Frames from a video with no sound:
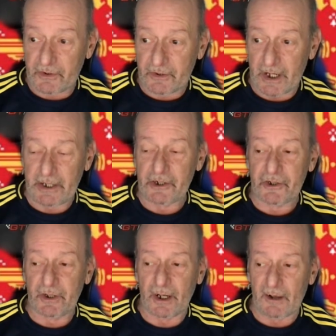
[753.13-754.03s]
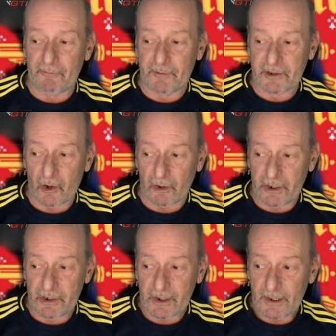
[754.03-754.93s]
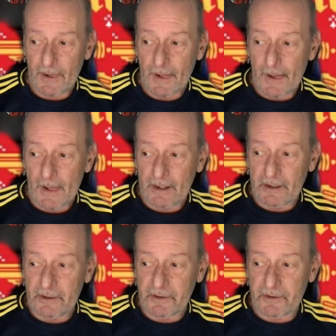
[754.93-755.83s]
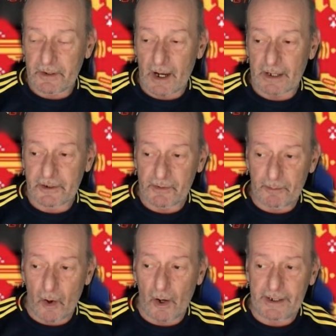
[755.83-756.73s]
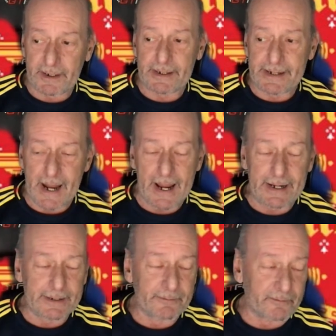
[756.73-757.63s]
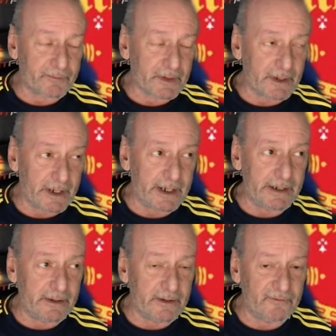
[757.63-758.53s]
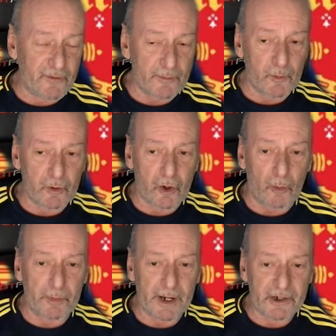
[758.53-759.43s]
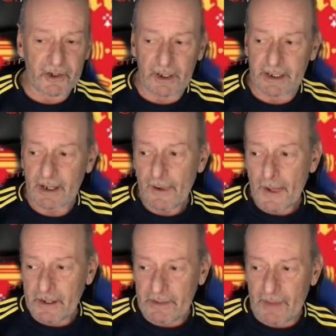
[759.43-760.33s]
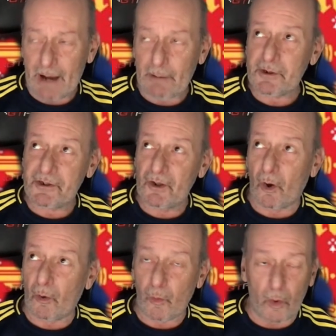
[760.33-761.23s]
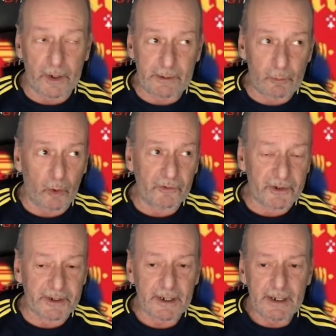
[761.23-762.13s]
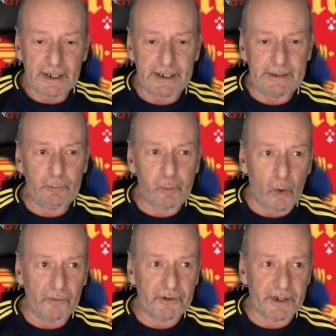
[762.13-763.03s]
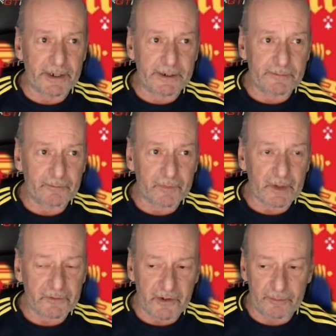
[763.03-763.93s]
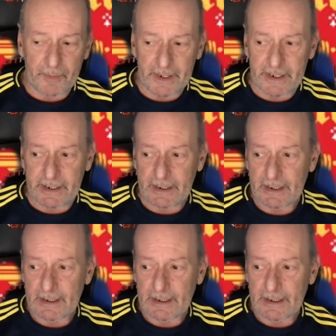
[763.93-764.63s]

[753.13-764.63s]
teaching at Loughborough College to mind and net in the Football Combination League. That was not what he wanted. He wanted to be